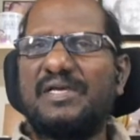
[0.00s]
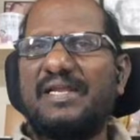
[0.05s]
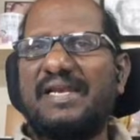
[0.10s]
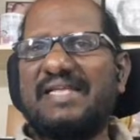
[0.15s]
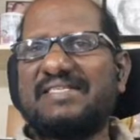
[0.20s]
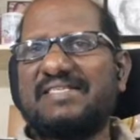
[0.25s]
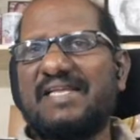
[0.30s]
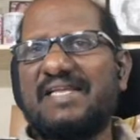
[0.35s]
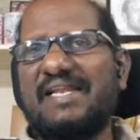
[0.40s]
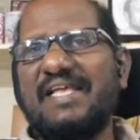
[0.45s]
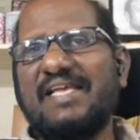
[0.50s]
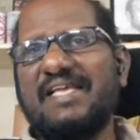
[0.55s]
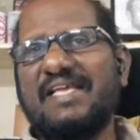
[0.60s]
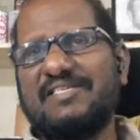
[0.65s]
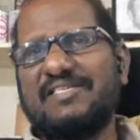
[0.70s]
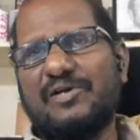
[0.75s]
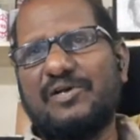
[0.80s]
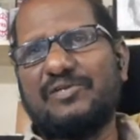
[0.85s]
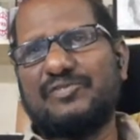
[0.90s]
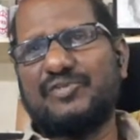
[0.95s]
Listening
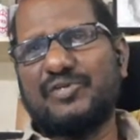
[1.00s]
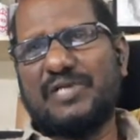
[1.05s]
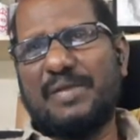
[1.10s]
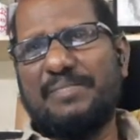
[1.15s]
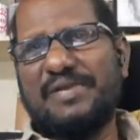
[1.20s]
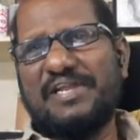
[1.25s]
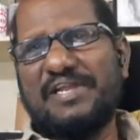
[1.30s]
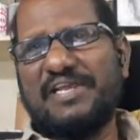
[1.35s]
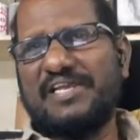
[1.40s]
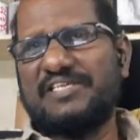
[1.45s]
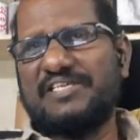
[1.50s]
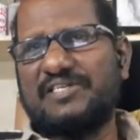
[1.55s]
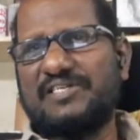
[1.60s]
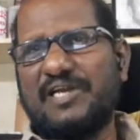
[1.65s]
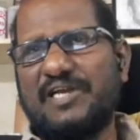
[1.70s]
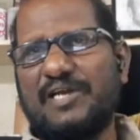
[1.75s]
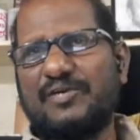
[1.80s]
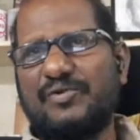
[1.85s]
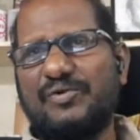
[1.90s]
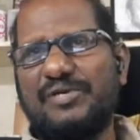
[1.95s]
is also communication,
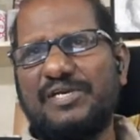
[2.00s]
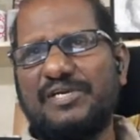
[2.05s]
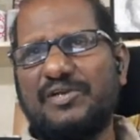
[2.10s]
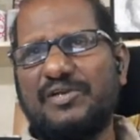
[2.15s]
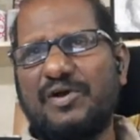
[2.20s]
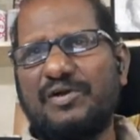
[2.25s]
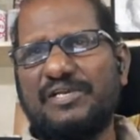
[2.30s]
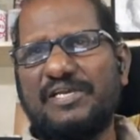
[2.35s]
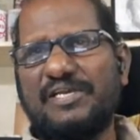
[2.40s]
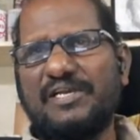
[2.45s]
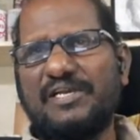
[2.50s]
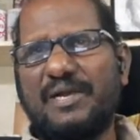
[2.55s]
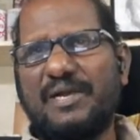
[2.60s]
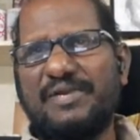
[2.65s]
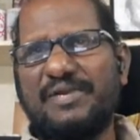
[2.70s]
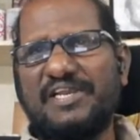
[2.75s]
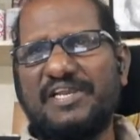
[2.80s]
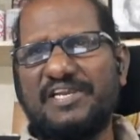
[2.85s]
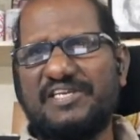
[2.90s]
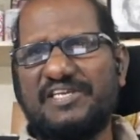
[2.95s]
not only talking
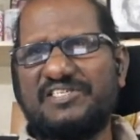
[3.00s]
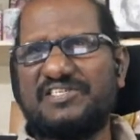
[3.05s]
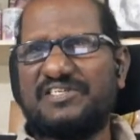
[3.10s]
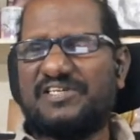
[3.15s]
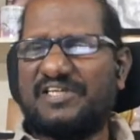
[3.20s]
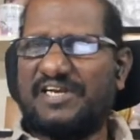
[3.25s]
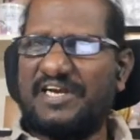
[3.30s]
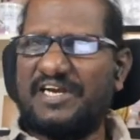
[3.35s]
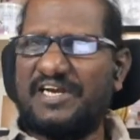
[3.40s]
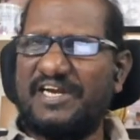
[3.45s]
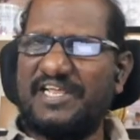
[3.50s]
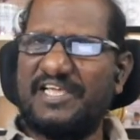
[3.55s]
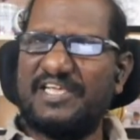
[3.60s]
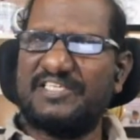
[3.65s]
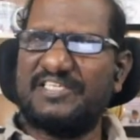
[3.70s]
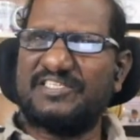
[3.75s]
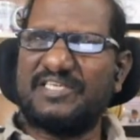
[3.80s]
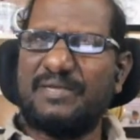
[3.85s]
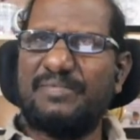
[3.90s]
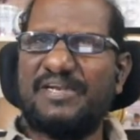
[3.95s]
communication. Reading
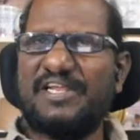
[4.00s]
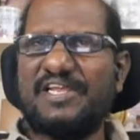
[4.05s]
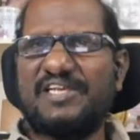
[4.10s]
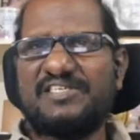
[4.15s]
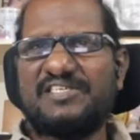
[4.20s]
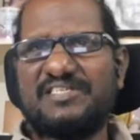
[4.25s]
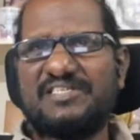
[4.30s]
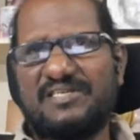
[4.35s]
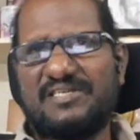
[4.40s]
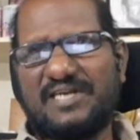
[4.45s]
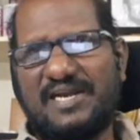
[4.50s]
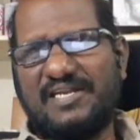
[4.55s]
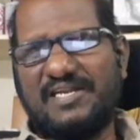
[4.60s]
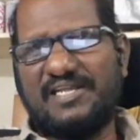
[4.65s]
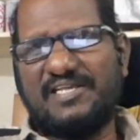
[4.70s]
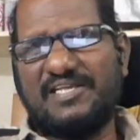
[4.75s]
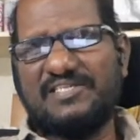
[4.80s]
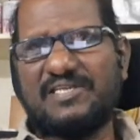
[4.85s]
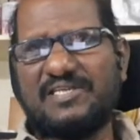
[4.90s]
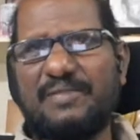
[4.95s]
is communication,
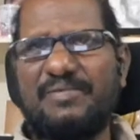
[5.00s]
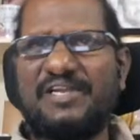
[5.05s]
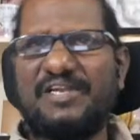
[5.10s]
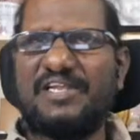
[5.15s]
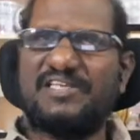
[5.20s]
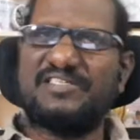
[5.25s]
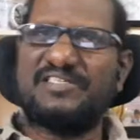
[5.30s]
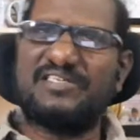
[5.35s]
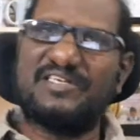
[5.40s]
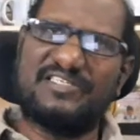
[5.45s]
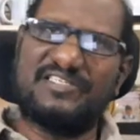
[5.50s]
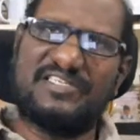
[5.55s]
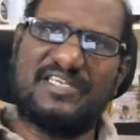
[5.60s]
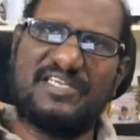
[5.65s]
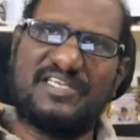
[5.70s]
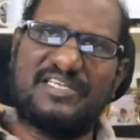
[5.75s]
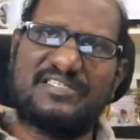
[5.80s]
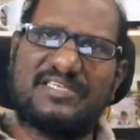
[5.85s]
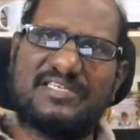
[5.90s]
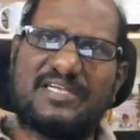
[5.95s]
writing is communication,
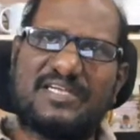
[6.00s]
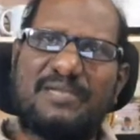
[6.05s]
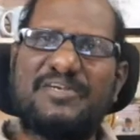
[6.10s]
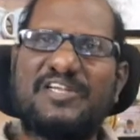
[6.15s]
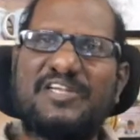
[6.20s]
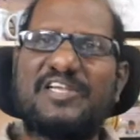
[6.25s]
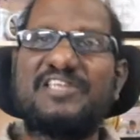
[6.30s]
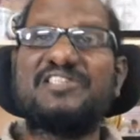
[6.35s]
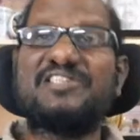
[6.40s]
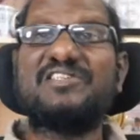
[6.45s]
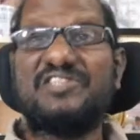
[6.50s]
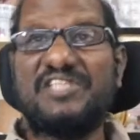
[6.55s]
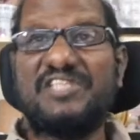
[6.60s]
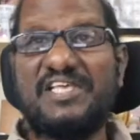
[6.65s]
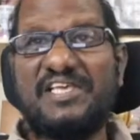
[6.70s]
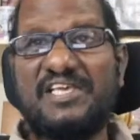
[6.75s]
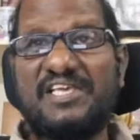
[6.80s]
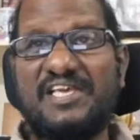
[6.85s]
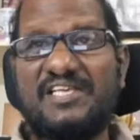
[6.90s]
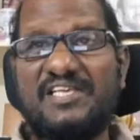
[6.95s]
listening is communication,
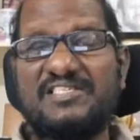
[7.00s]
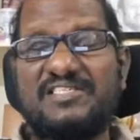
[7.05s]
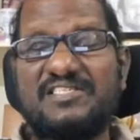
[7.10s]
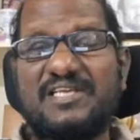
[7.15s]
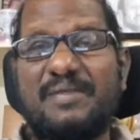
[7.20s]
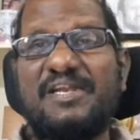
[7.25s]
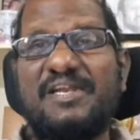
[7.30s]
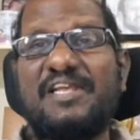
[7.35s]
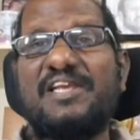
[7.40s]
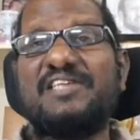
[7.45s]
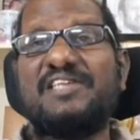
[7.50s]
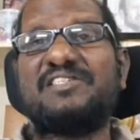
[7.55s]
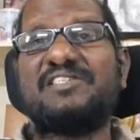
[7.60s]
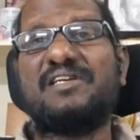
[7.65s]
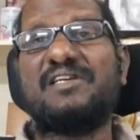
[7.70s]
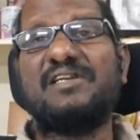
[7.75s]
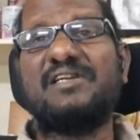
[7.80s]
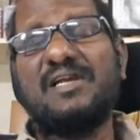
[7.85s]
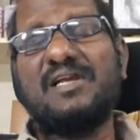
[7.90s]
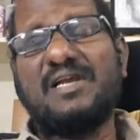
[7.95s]
thinking is
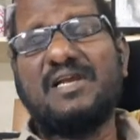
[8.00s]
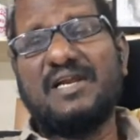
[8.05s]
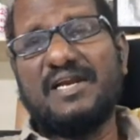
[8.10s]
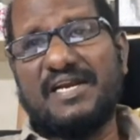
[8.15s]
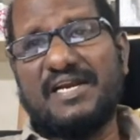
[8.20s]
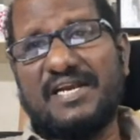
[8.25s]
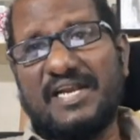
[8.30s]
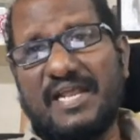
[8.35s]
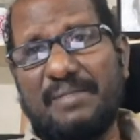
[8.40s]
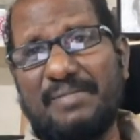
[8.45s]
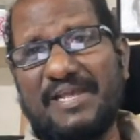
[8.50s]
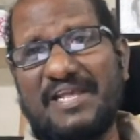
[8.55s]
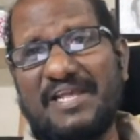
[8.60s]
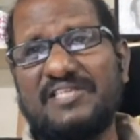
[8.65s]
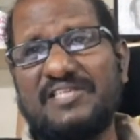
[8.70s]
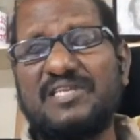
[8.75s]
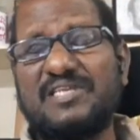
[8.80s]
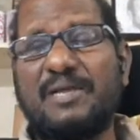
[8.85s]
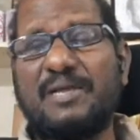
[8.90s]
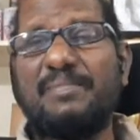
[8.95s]
communication, dreaming
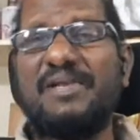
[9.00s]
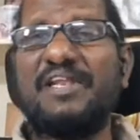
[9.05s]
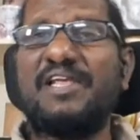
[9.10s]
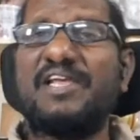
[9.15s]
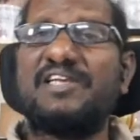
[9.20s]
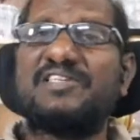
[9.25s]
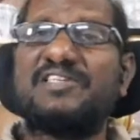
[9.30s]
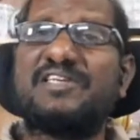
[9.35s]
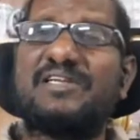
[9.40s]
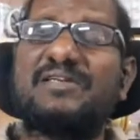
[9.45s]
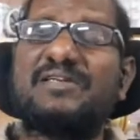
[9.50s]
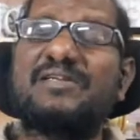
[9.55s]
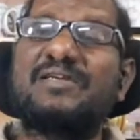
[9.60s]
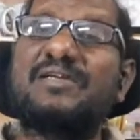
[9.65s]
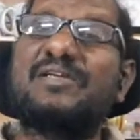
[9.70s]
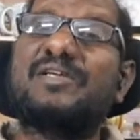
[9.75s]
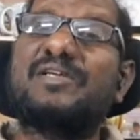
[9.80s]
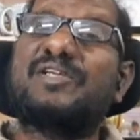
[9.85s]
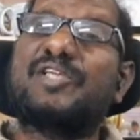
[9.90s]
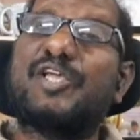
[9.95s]
is communication.
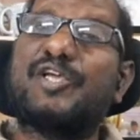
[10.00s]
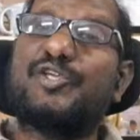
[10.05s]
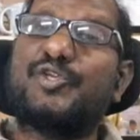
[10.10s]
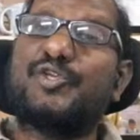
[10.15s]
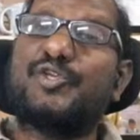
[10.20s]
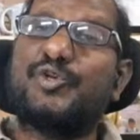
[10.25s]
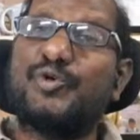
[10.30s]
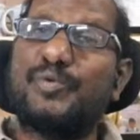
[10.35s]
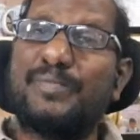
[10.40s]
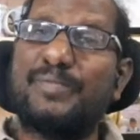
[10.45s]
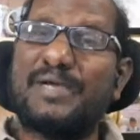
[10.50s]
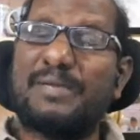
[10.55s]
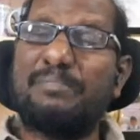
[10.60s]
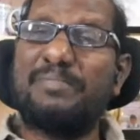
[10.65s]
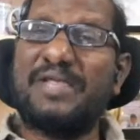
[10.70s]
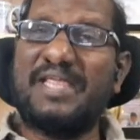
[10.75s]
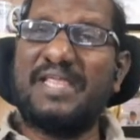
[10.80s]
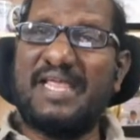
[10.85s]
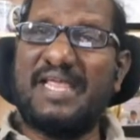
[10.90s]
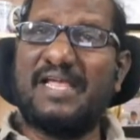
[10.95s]
A human
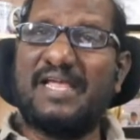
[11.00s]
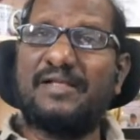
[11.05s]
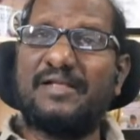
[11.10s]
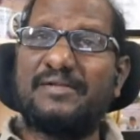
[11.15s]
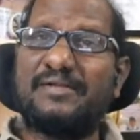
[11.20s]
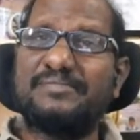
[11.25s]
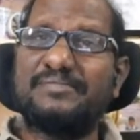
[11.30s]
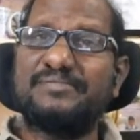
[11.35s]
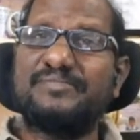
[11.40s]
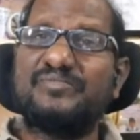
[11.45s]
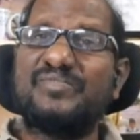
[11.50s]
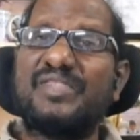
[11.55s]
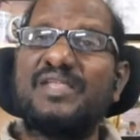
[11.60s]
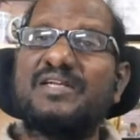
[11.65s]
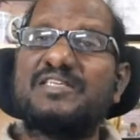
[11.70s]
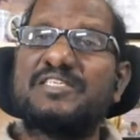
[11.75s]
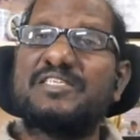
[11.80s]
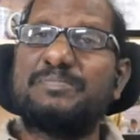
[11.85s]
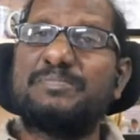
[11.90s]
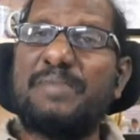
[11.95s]
being
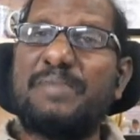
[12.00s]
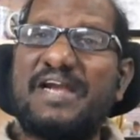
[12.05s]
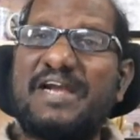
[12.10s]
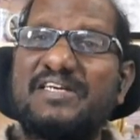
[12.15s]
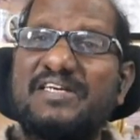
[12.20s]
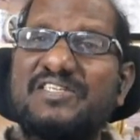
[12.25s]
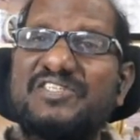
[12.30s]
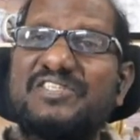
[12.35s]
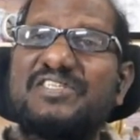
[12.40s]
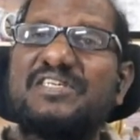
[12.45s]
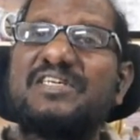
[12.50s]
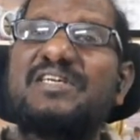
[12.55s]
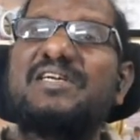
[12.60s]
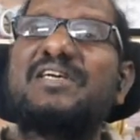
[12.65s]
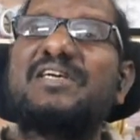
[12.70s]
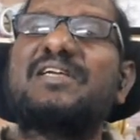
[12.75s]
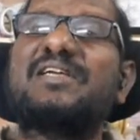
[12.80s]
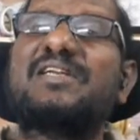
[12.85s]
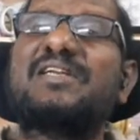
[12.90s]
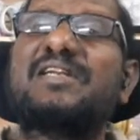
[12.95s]
spends
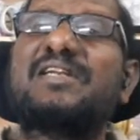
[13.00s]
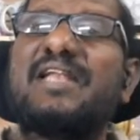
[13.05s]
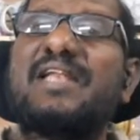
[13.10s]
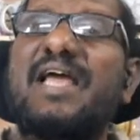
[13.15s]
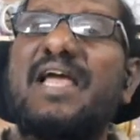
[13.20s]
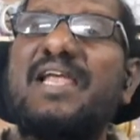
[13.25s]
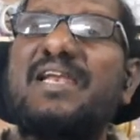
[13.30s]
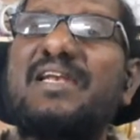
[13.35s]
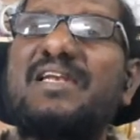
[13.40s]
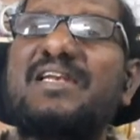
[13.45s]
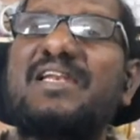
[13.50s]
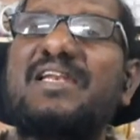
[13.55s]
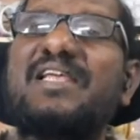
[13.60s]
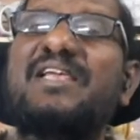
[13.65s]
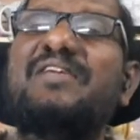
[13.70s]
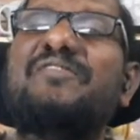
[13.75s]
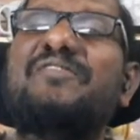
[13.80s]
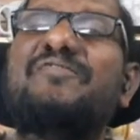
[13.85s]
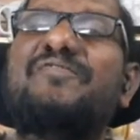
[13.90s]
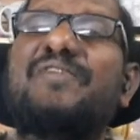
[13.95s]

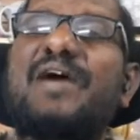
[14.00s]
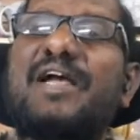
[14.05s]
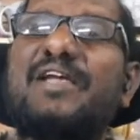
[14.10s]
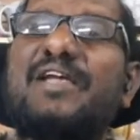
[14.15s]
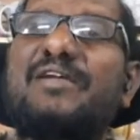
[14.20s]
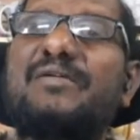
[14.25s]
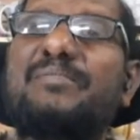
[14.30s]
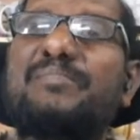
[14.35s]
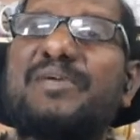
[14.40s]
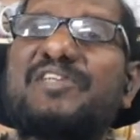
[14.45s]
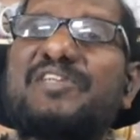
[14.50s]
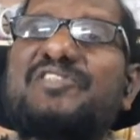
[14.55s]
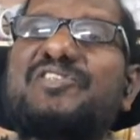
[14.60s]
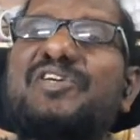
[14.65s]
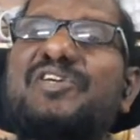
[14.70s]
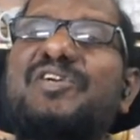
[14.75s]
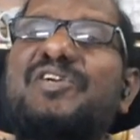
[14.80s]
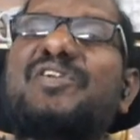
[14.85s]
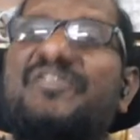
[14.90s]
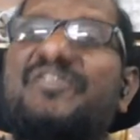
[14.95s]
95%